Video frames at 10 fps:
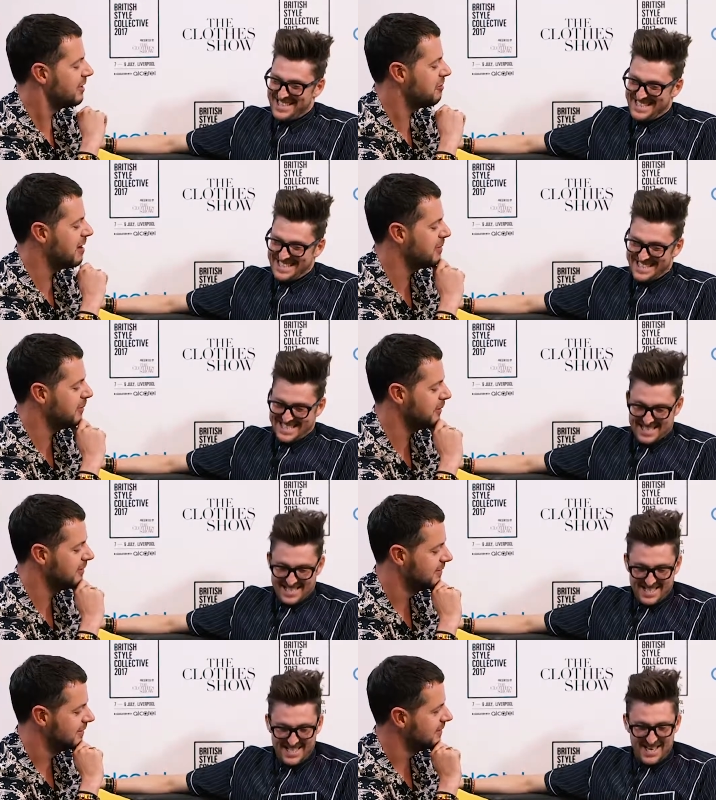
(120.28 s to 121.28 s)

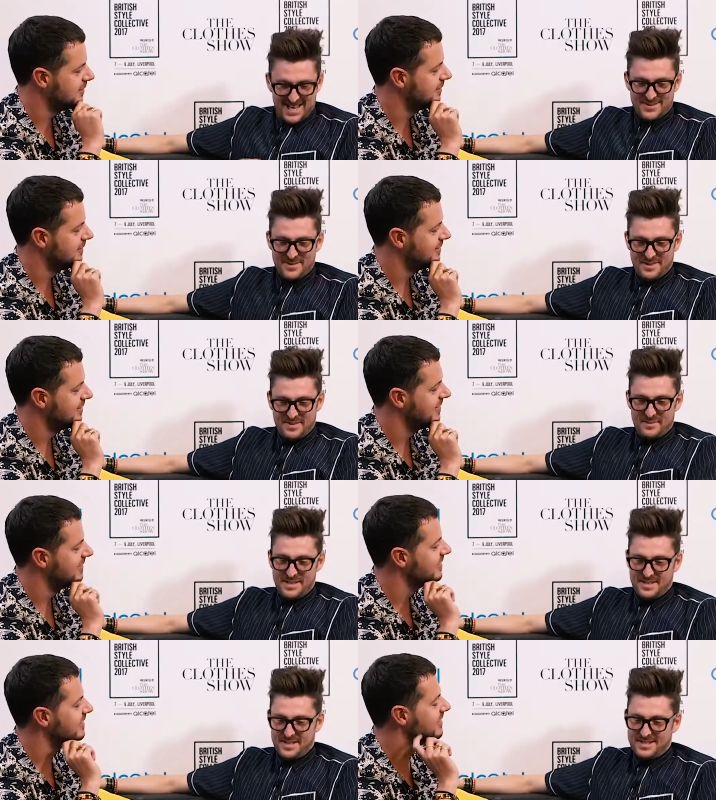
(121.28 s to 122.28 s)
Speaker 1: incredible.
Speaker 2: Yeah, so we,
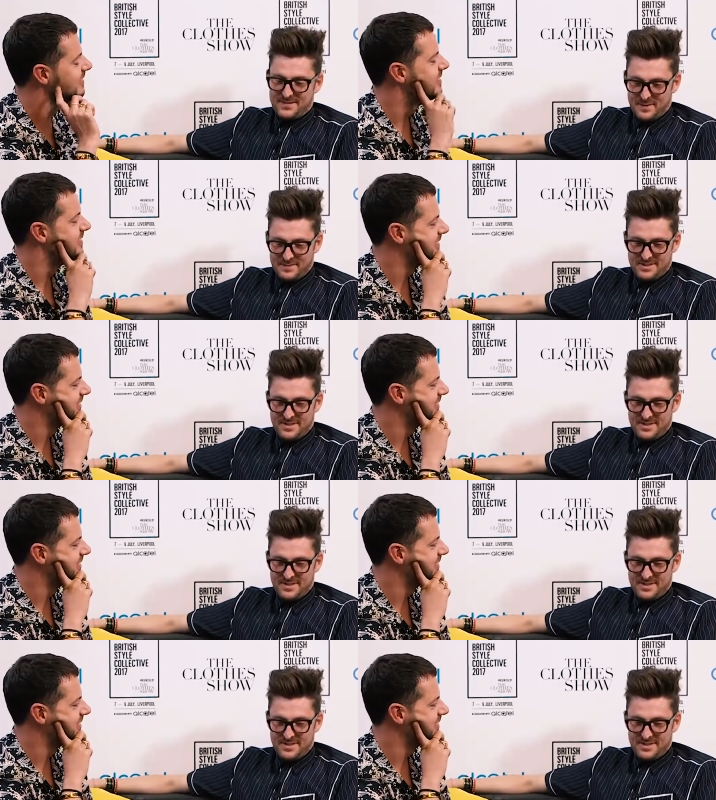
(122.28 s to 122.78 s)
my shirt's from